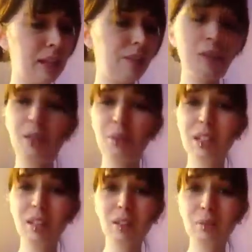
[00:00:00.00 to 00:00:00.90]
even if he was
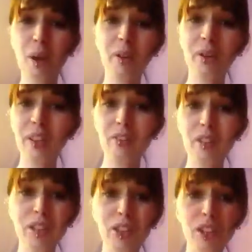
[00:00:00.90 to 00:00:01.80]
a little smaller. They
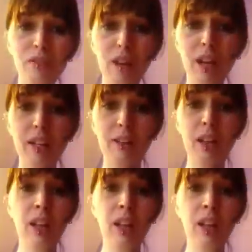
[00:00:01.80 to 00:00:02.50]
fit just fine.